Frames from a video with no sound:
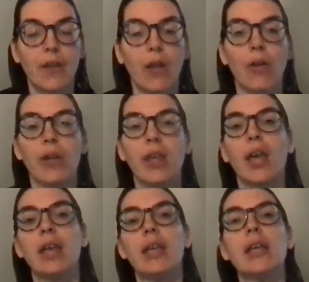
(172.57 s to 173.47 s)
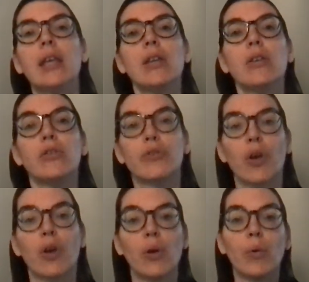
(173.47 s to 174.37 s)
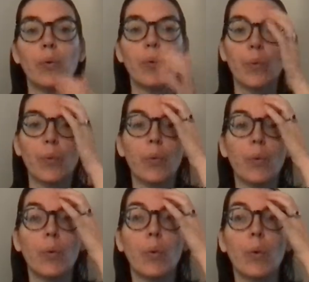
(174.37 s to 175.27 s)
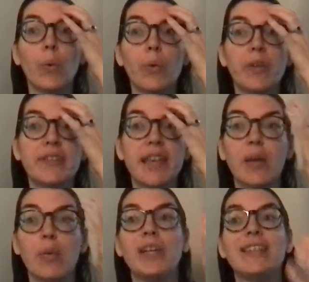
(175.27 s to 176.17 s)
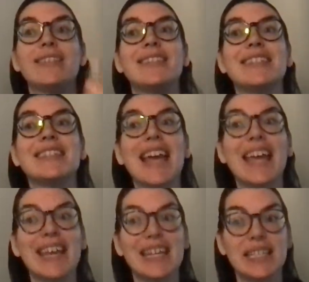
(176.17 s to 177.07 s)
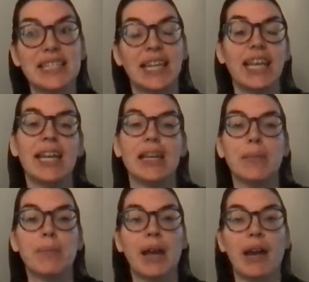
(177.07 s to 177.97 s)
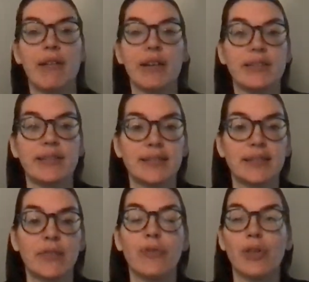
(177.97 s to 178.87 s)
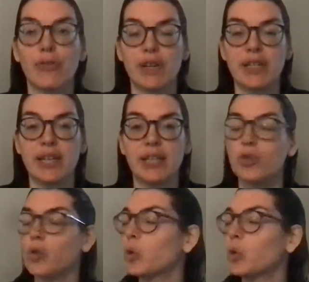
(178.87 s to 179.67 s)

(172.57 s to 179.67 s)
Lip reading: Okay, so you would say we stayed in Paris for 3 days.